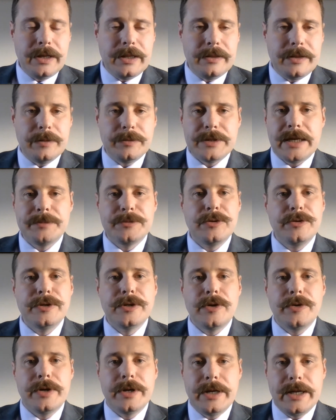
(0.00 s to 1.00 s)
there was absolutely
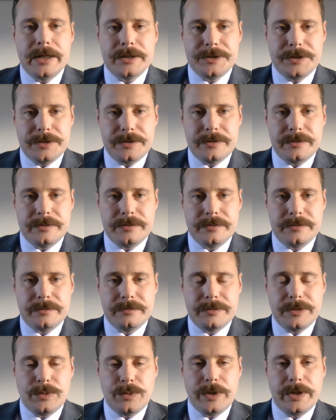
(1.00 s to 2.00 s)
no connection
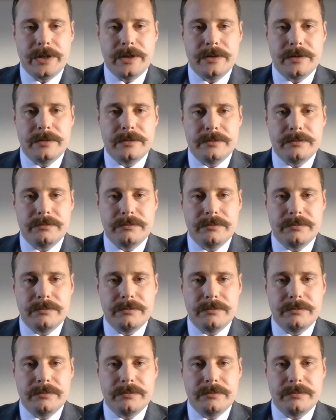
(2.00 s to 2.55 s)
between